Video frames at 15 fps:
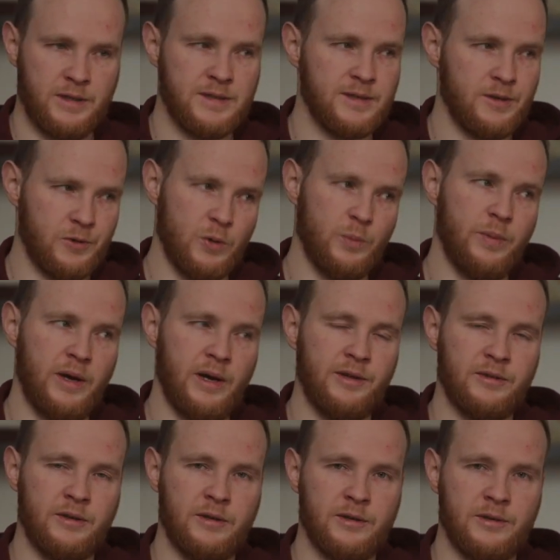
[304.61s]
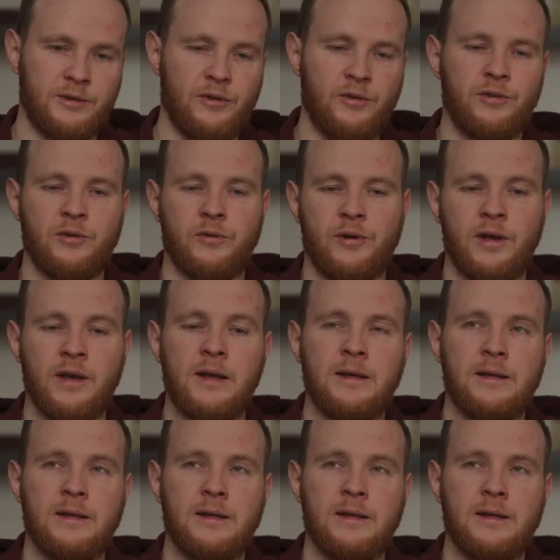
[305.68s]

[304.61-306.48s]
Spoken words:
in the occupied territory,